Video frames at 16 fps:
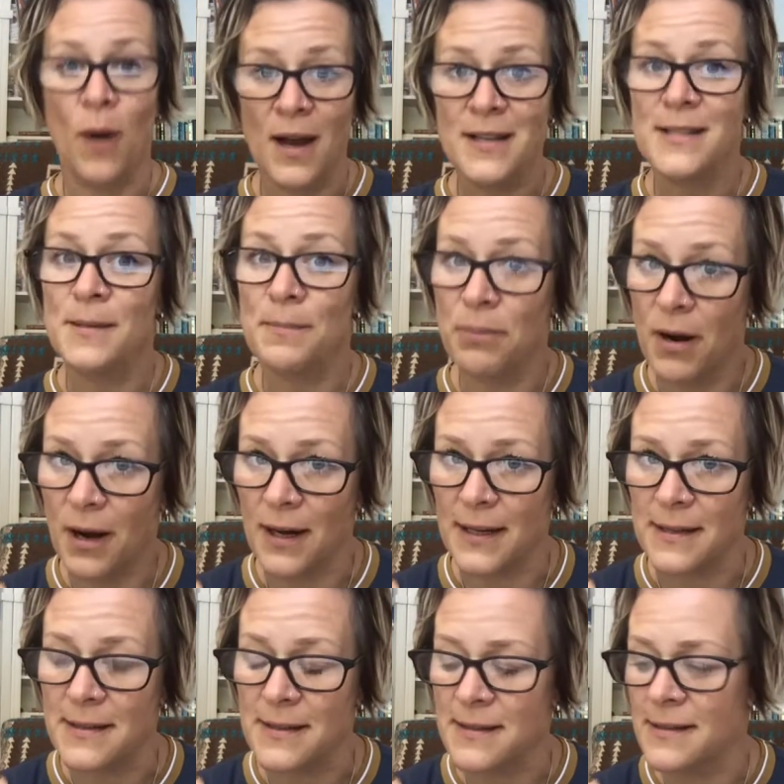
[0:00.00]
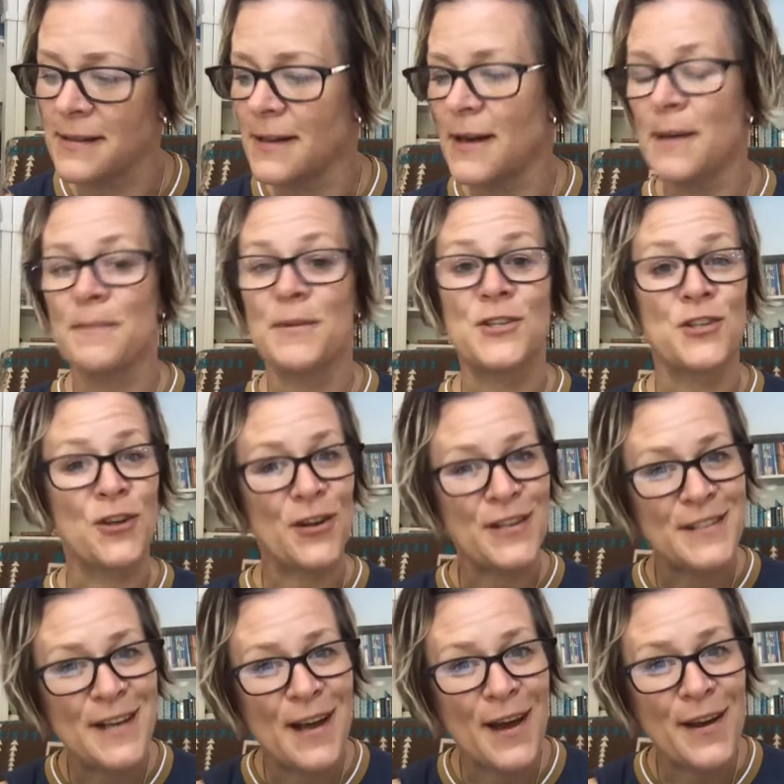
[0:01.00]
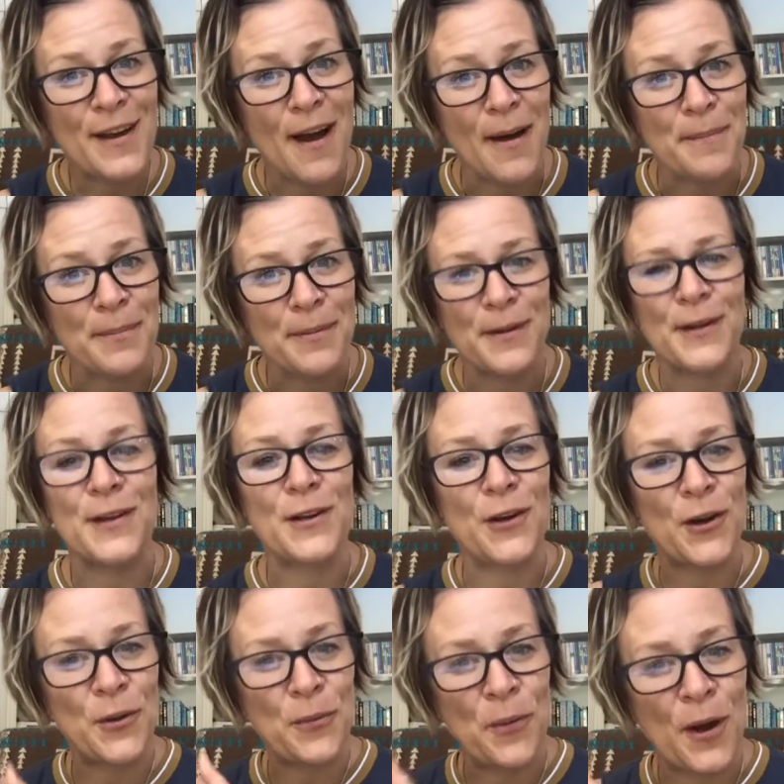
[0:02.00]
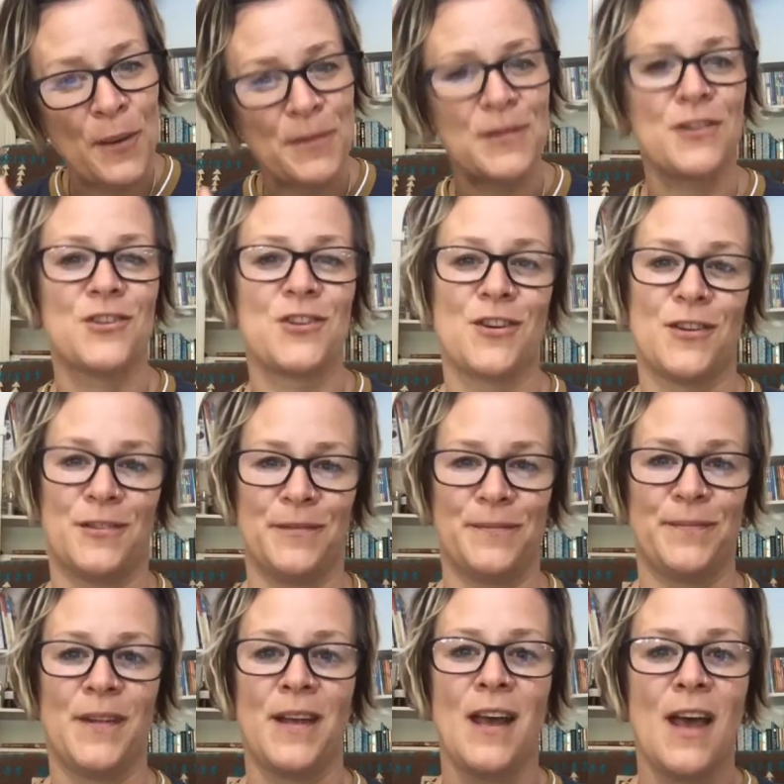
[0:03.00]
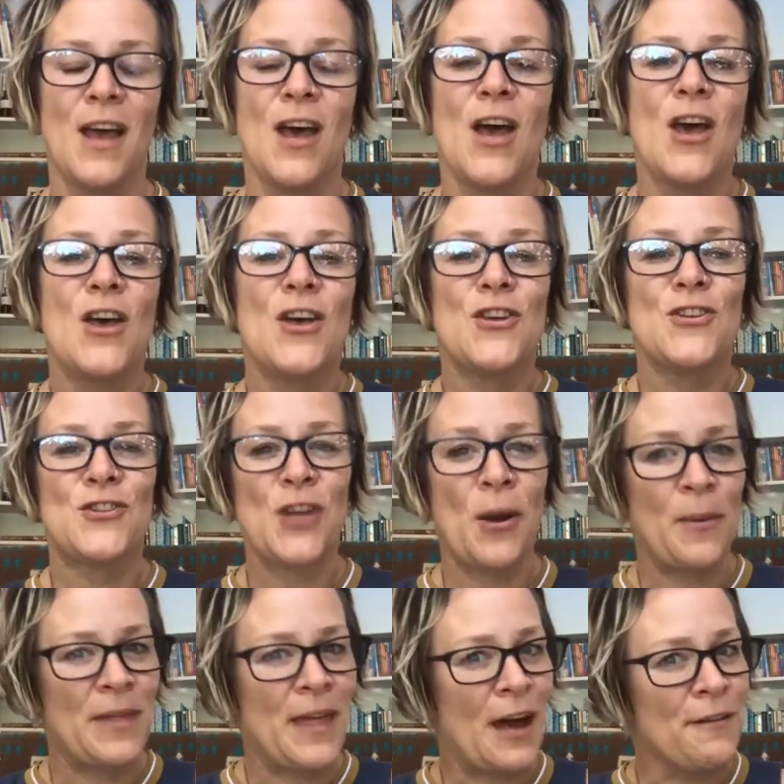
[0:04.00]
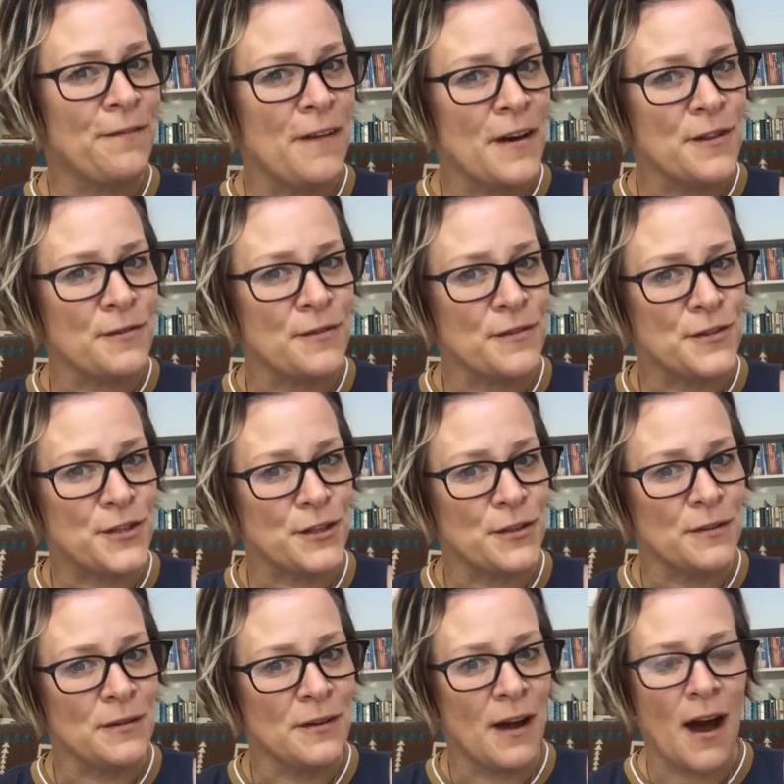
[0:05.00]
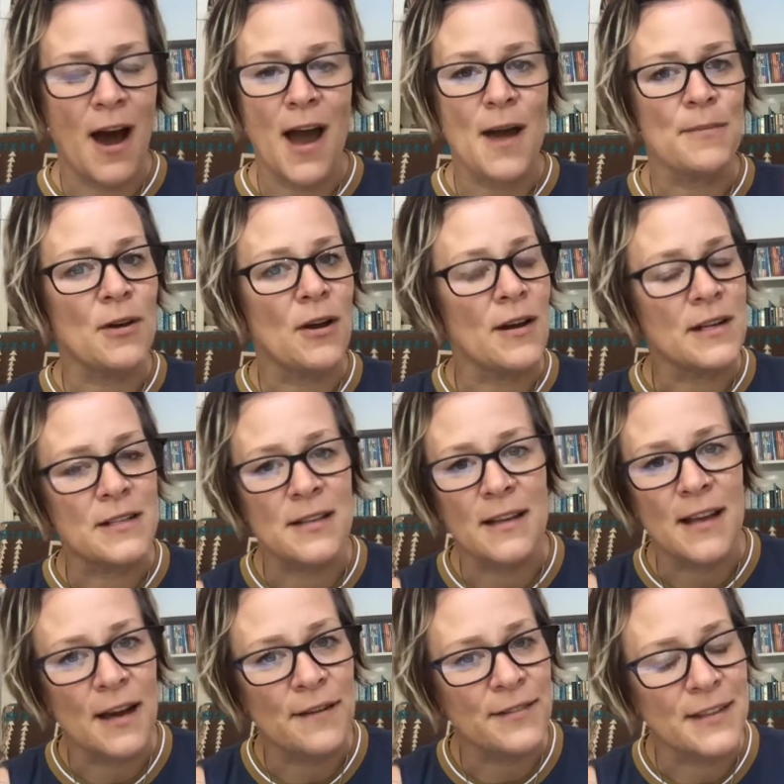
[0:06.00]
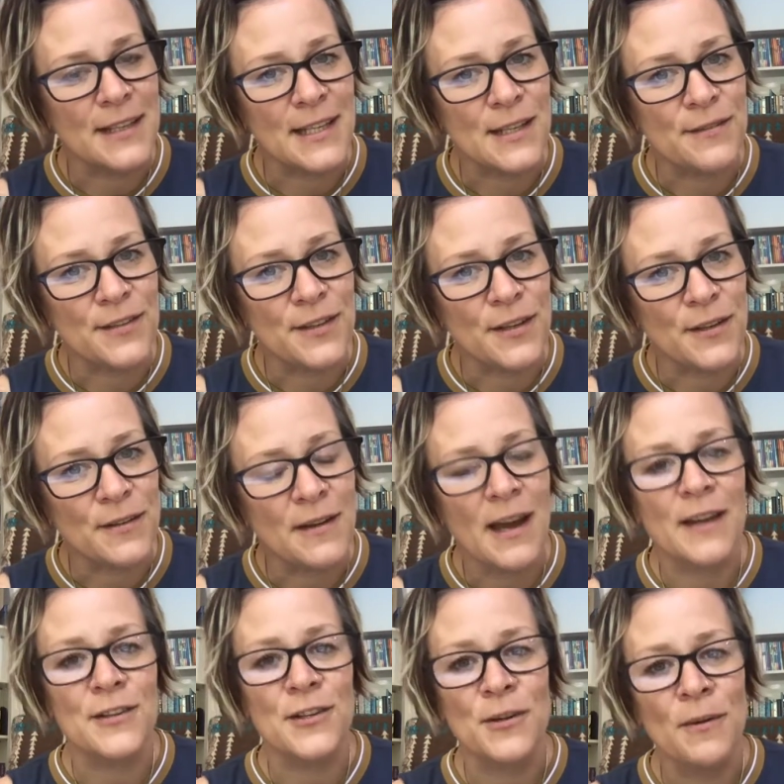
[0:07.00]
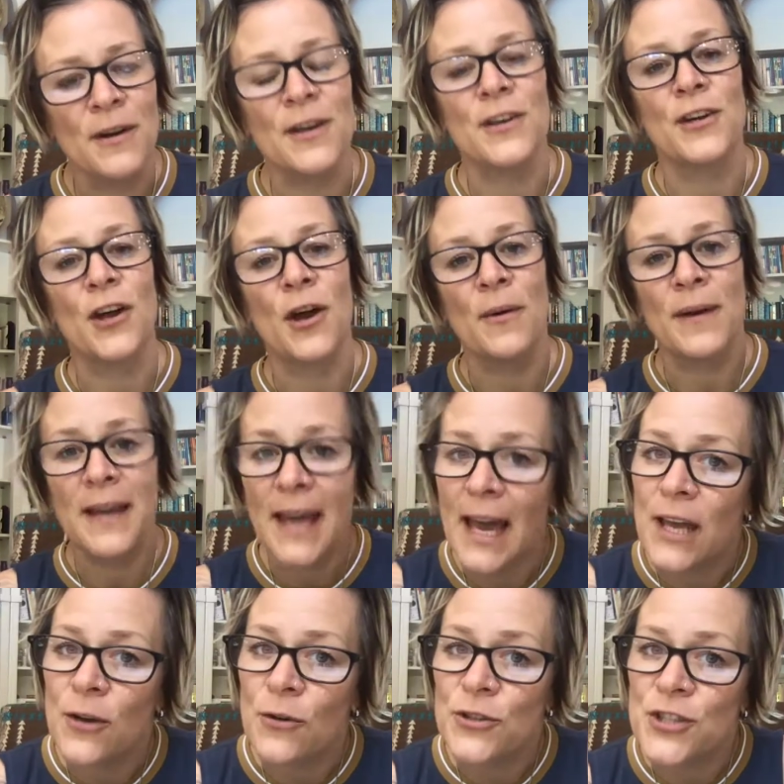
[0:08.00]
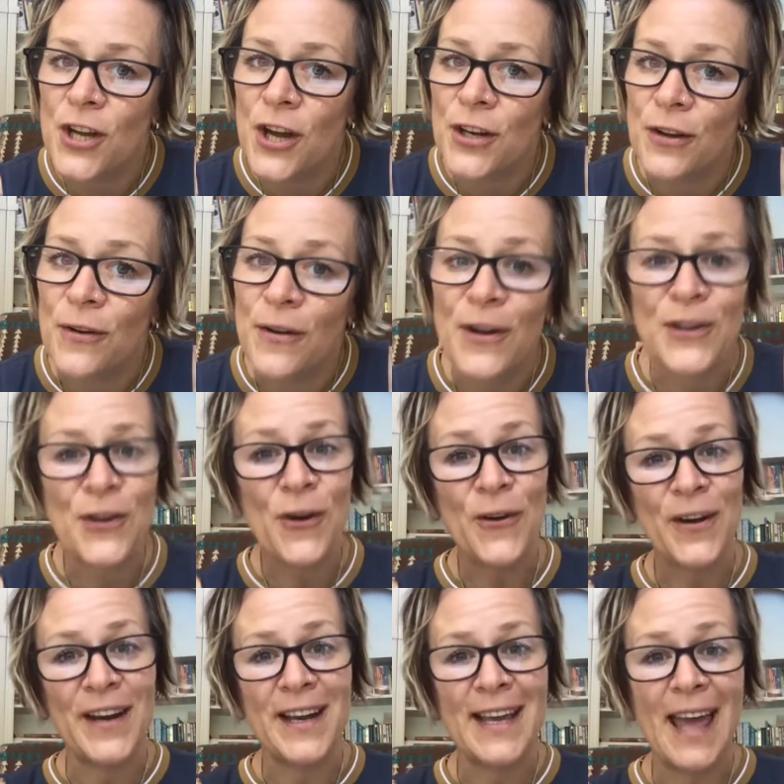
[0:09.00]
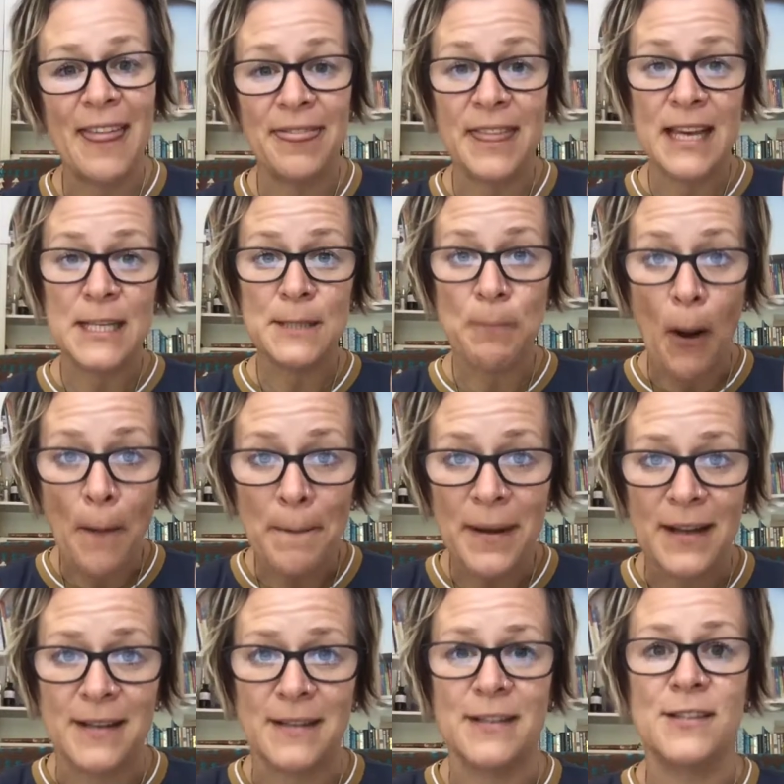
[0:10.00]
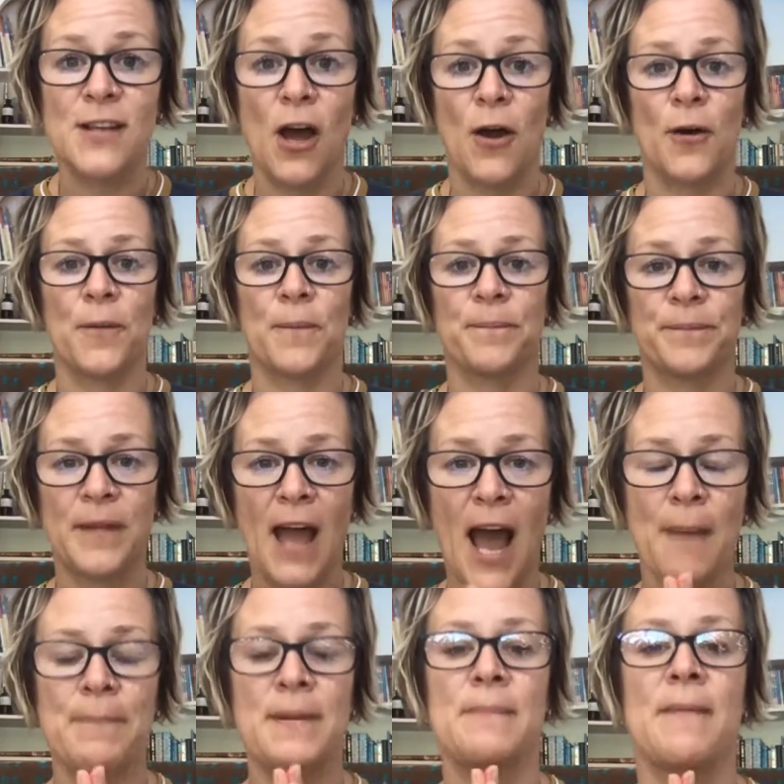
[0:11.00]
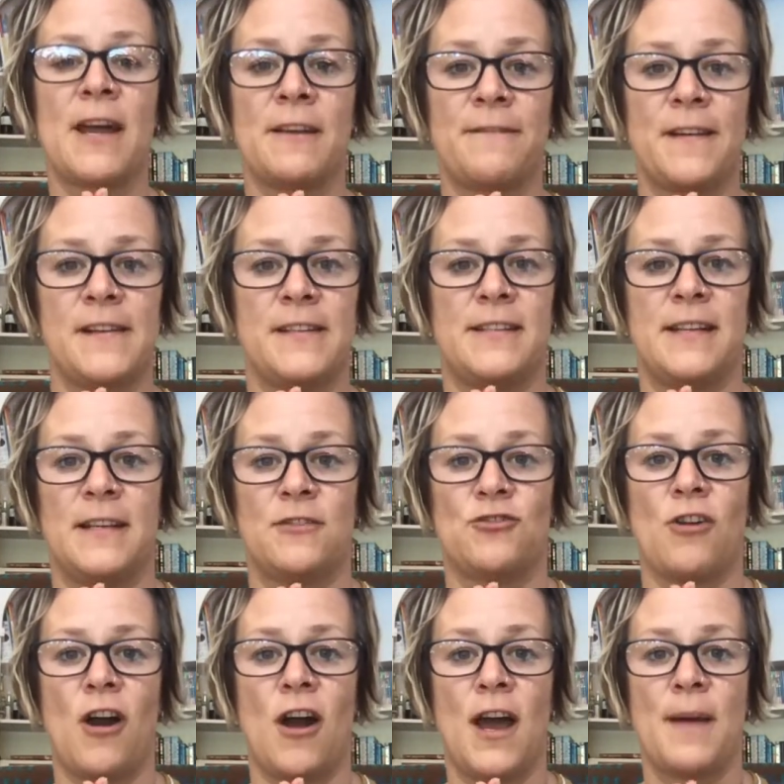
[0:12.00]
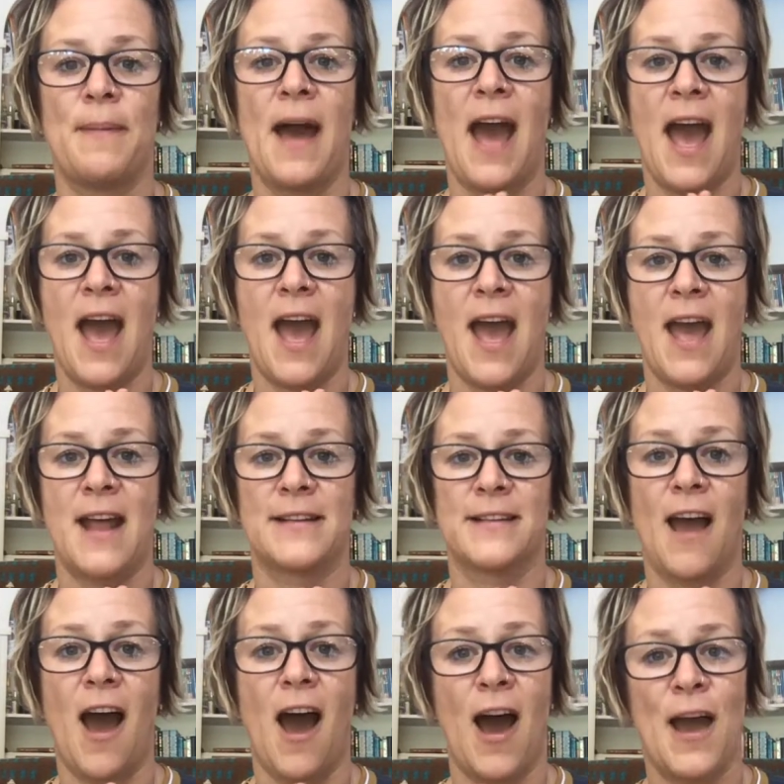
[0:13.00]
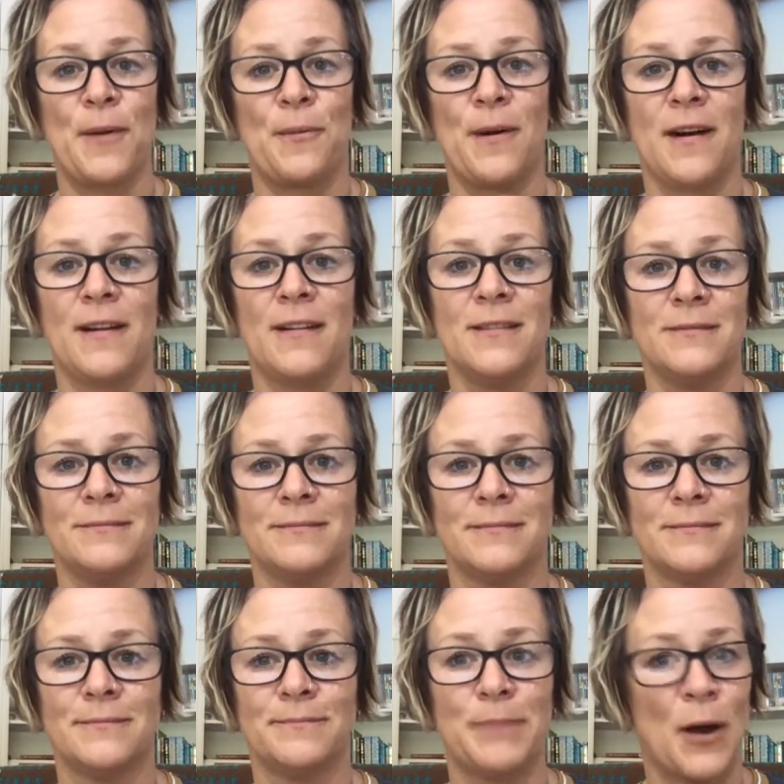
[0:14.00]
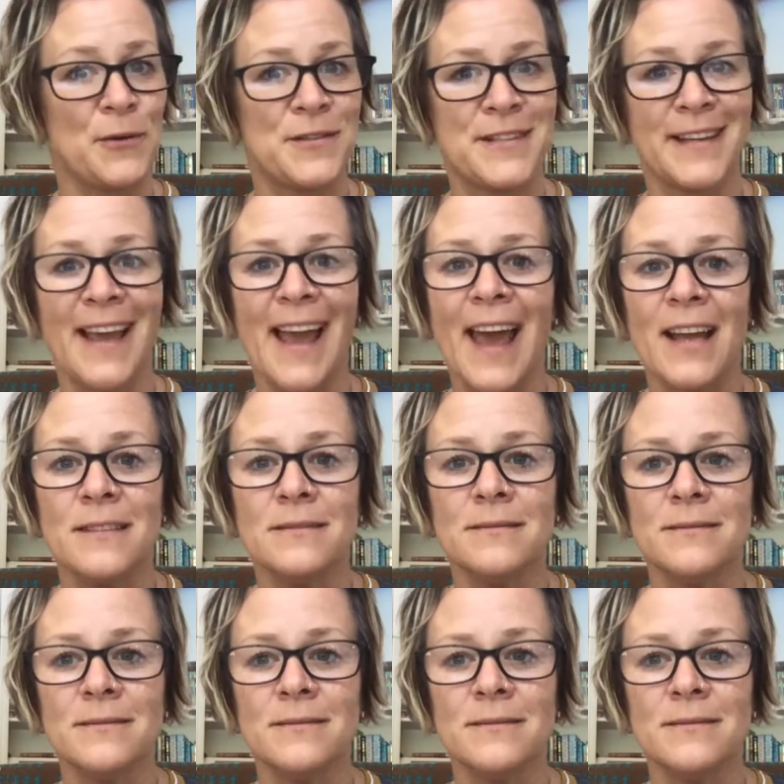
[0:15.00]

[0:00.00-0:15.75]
surprised, but you've got to turn up and you've got to work with your journal. So without further ado, I am going to love and leave you, and you are going to go and get your journal and you're going to get things popping. So happy manifesting, tribe, and I will post again